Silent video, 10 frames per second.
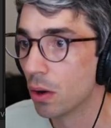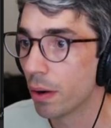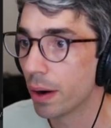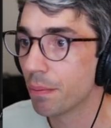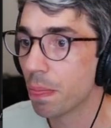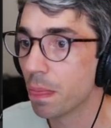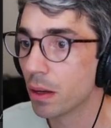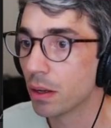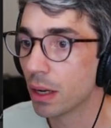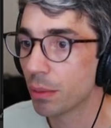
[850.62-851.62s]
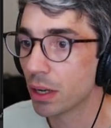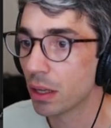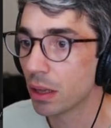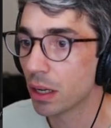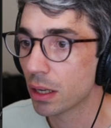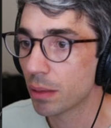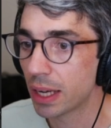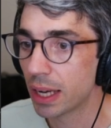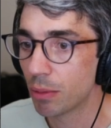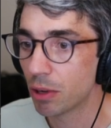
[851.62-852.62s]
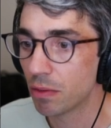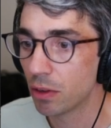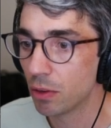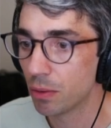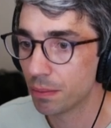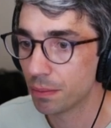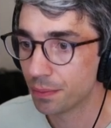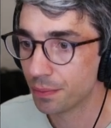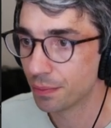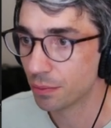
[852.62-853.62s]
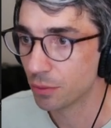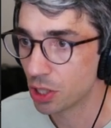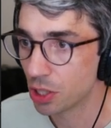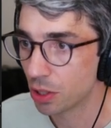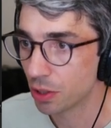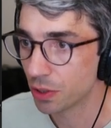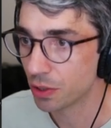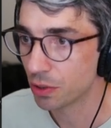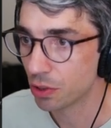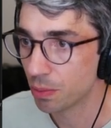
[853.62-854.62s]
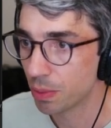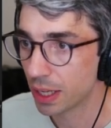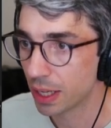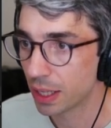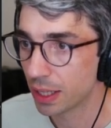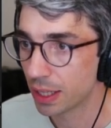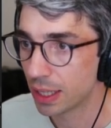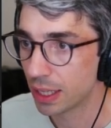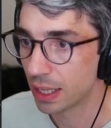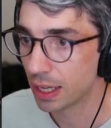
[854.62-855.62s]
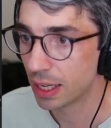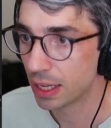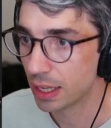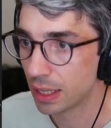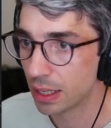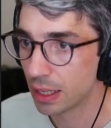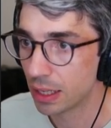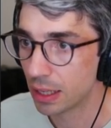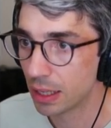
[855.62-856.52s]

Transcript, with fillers: All right, I'm going to lock my camera to view, which you can also do by clicking